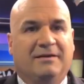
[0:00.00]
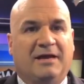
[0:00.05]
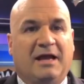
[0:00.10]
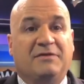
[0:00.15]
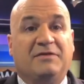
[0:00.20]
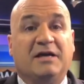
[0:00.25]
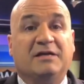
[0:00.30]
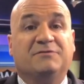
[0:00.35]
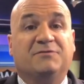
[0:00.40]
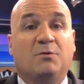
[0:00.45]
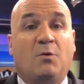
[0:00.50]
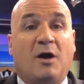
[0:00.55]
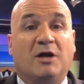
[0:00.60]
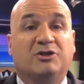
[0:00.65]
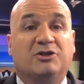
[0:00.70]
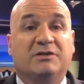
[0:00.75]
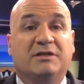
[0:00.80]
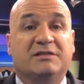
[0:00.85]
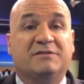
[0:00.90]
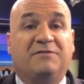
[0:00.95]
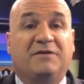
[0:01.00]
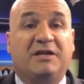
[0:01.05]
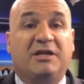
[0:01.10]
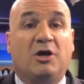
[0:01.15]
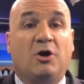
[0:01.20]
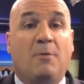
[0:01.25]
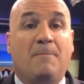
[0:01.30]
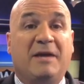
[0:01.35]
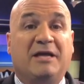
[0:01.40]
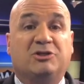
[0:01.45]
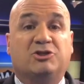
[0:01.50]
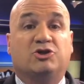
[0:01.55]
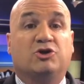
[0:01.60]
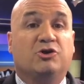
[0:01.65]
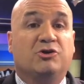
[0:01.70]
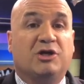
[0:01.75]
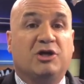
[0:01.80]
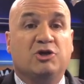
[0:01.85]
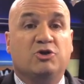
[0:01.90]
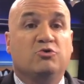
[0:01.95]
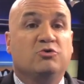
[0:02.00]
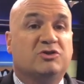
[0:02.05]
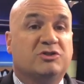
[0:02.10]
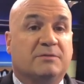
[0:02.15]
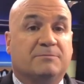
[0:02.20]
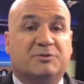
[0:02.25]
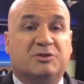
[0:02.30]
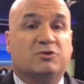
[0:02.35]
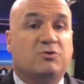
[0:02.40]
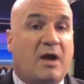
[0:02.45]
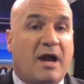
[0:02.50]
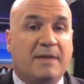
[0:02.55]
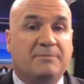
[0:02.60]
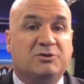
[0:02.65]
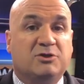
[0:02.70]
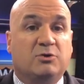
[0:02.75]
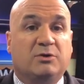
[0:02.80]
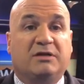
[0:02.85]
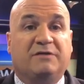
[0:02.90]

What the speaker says: Hey, thanks for watching this video. Make sure that you subscribe to